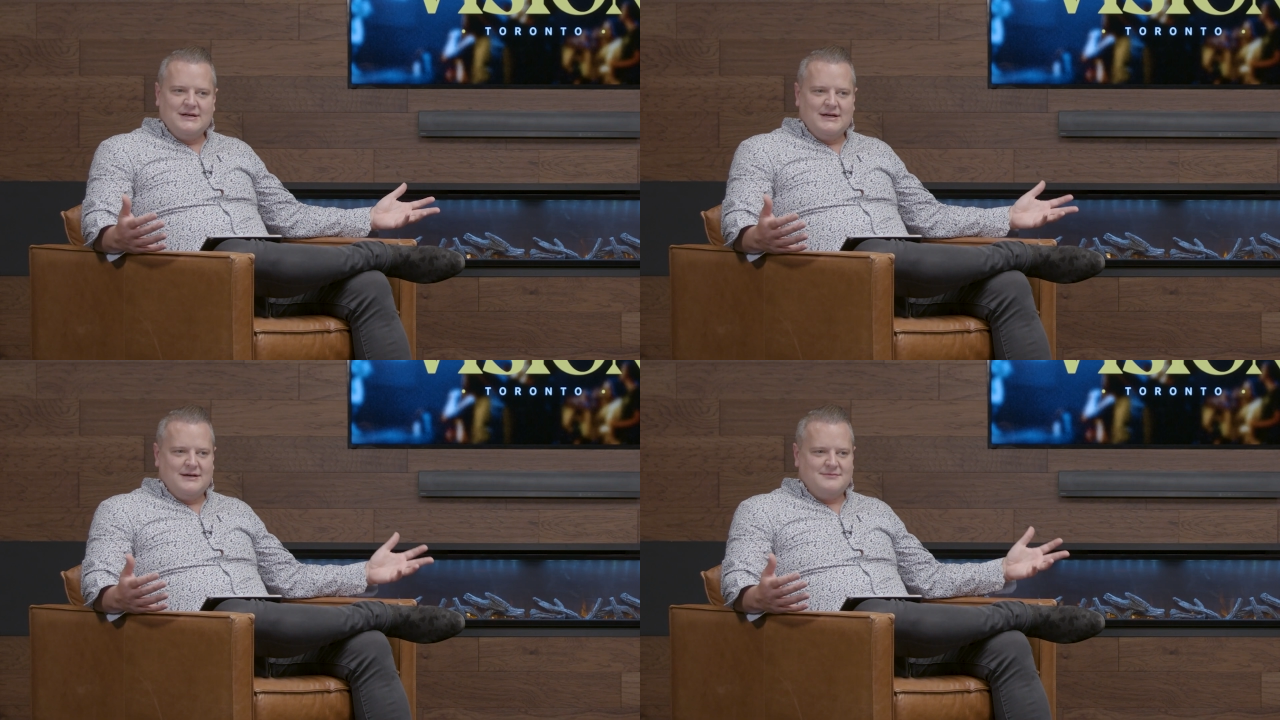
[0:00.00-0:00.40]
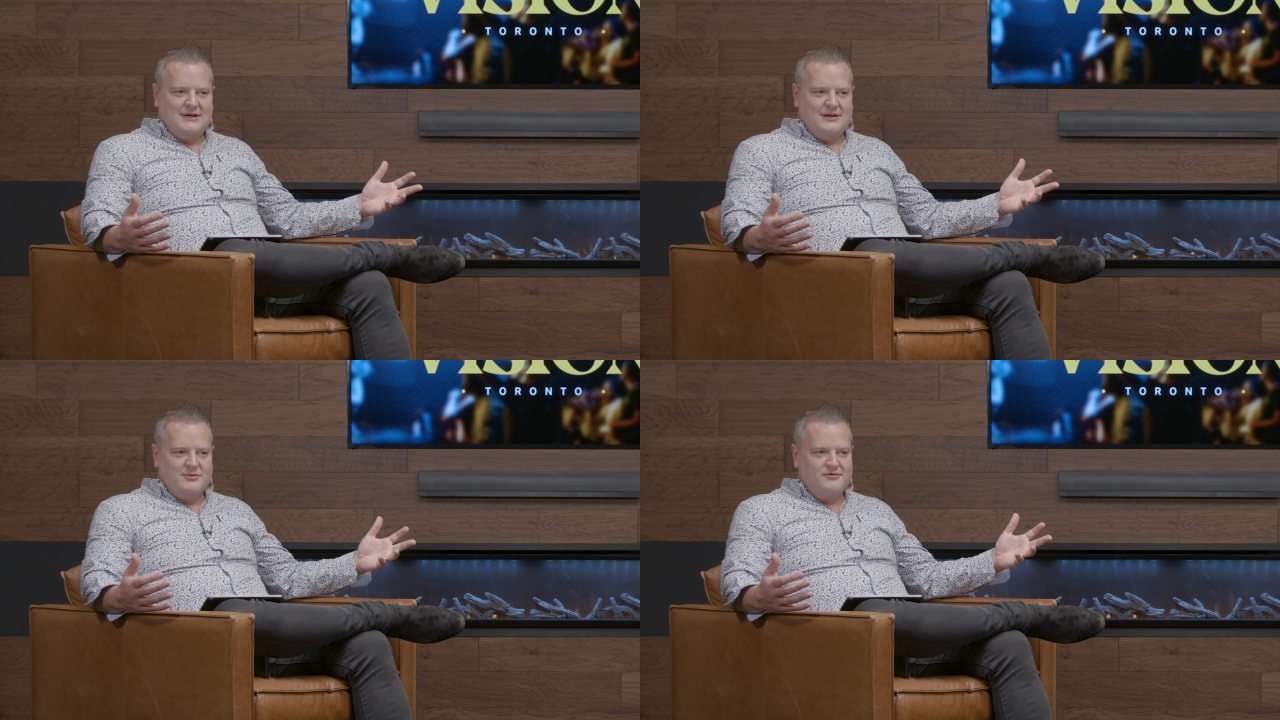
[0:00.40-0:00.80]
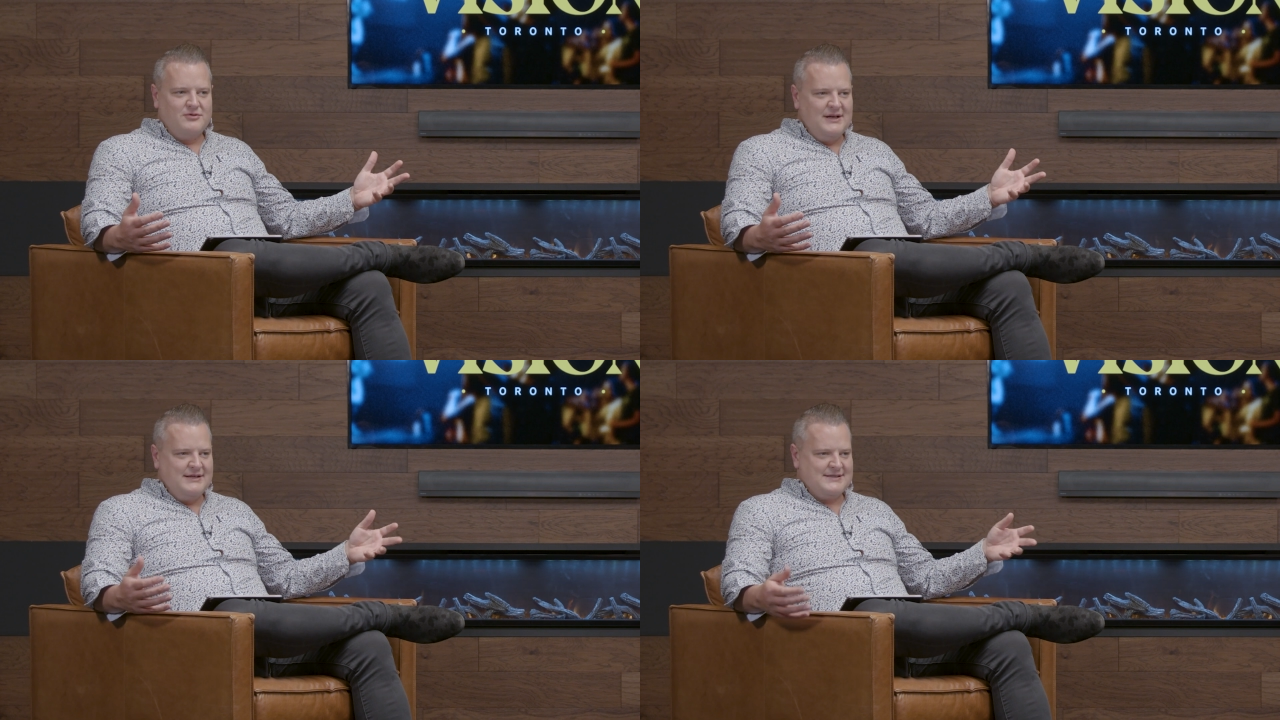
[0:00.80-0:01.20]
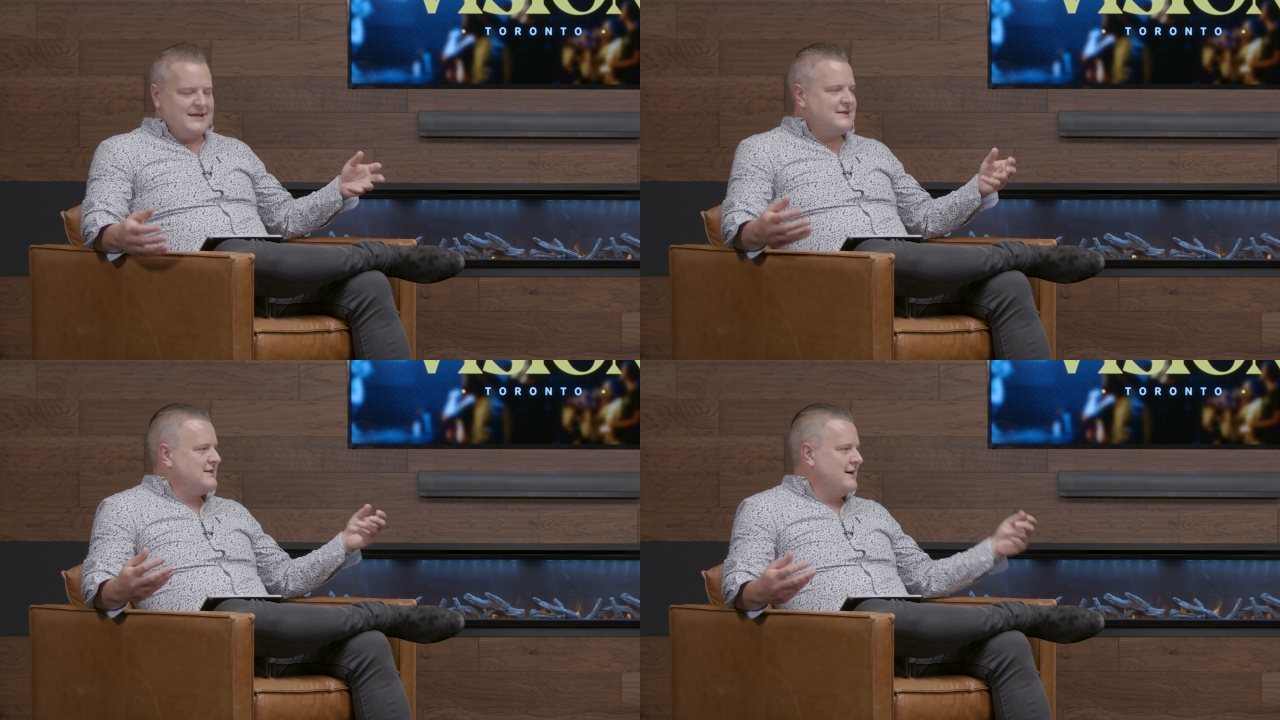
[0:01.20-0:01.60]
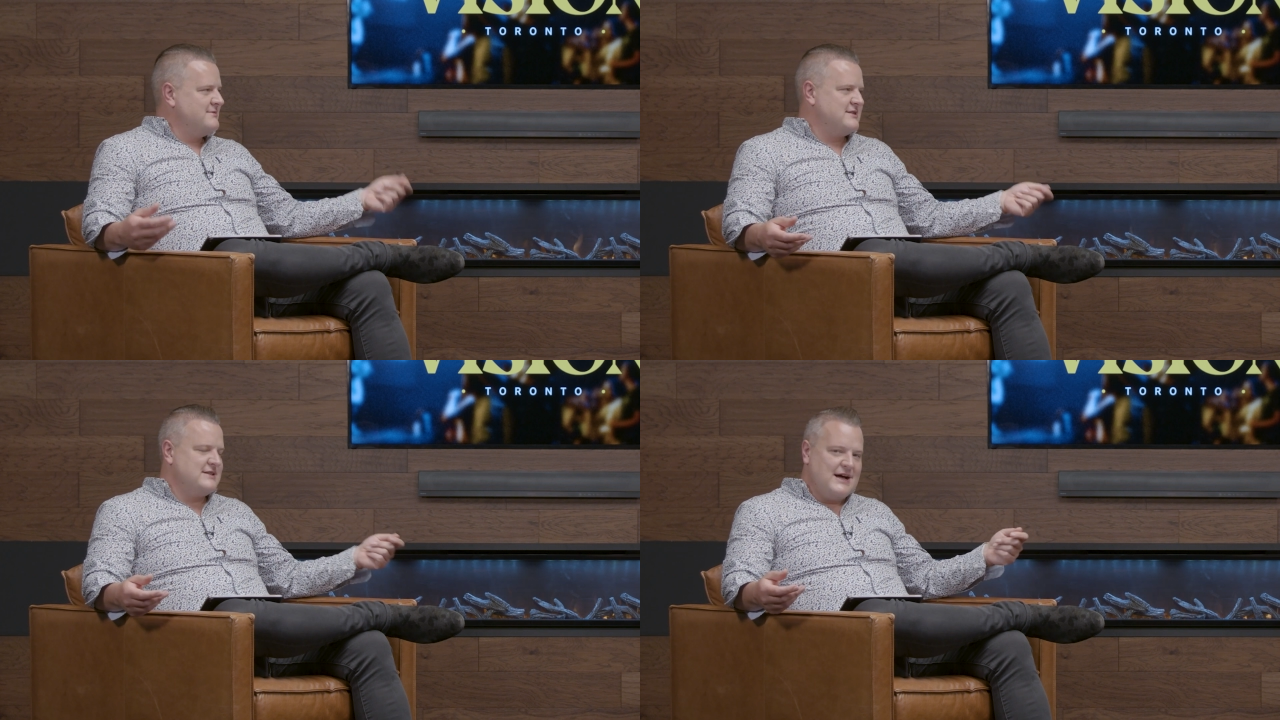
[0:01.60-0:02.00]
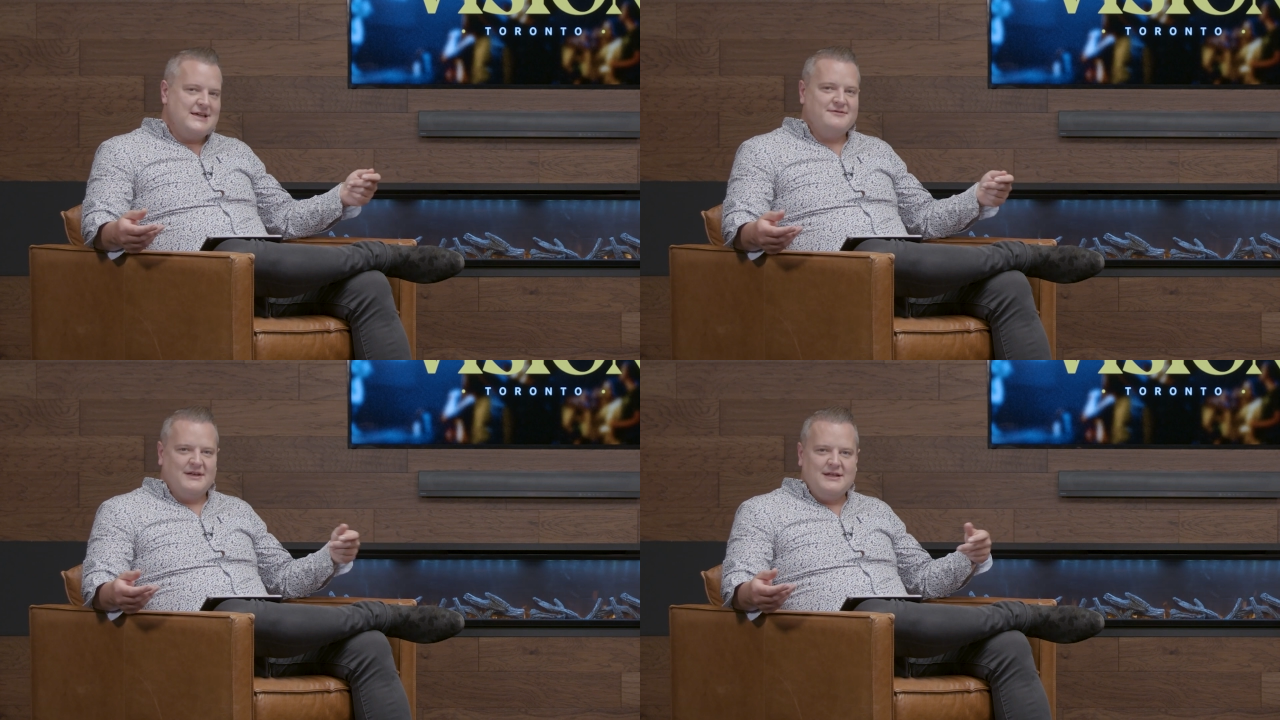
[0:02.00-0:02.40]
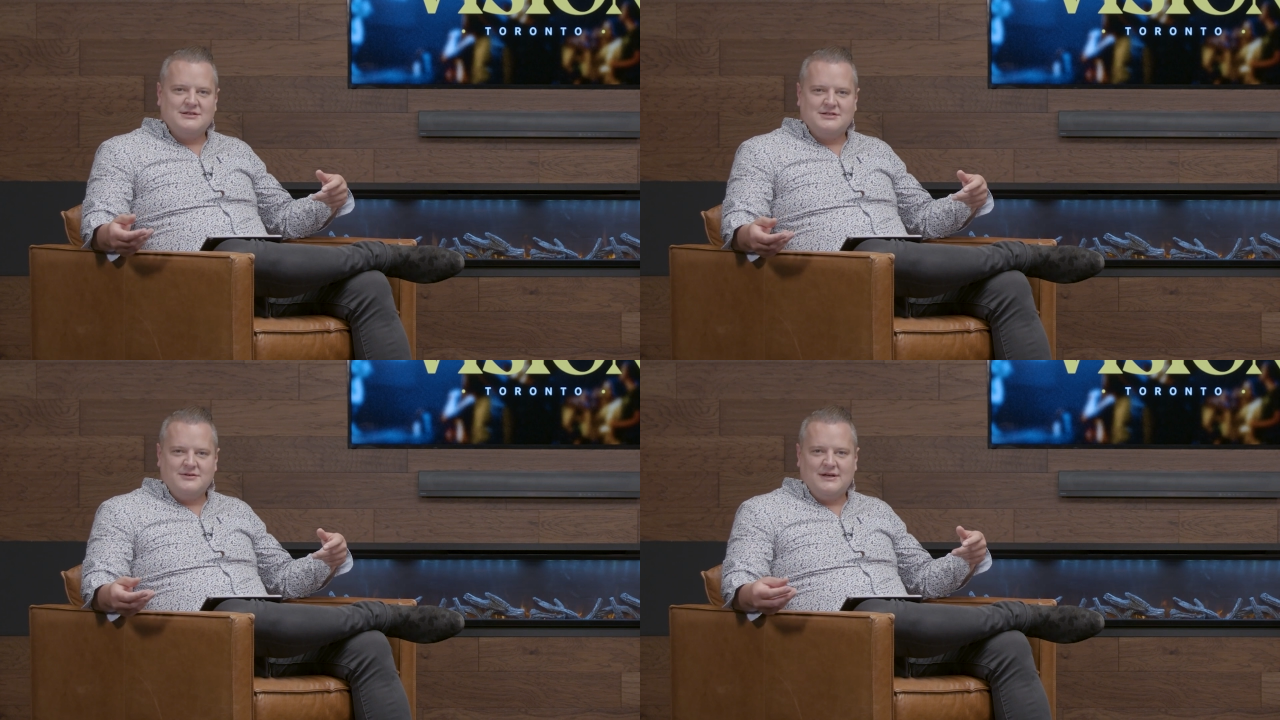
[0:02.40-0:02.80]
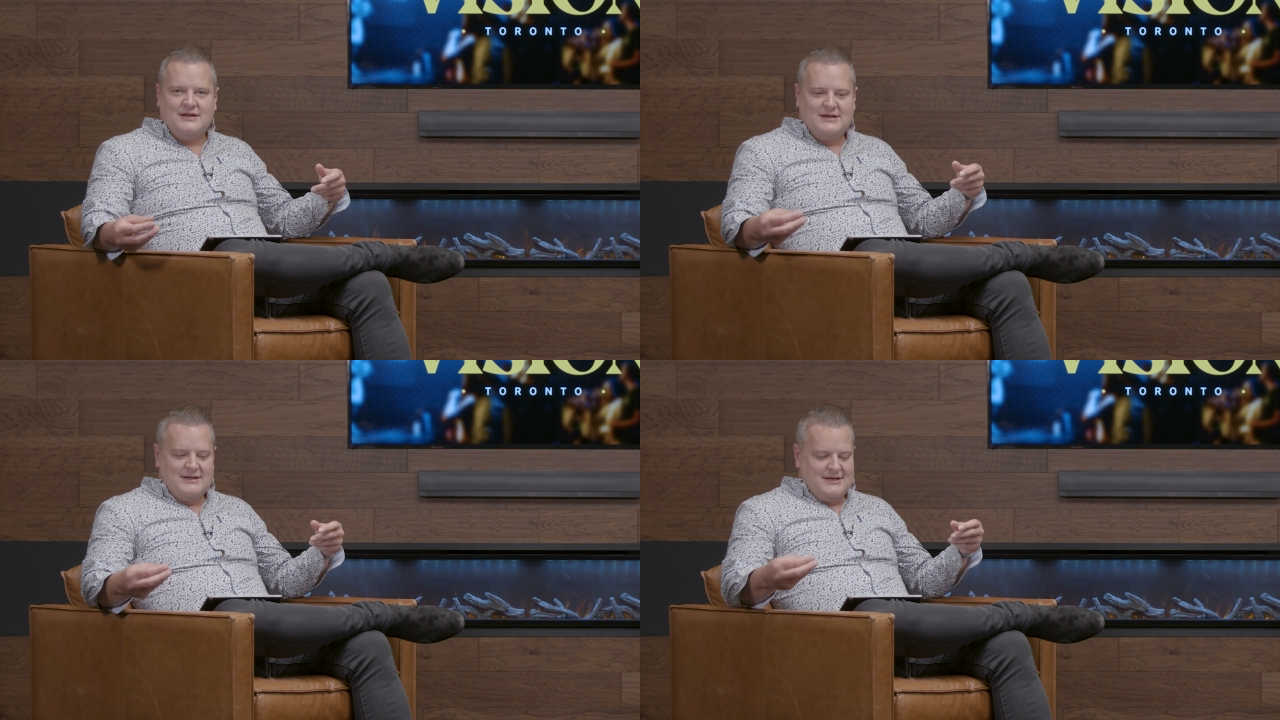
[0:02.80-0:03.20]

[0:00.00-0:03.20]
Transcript: And we've really taken time to dive into it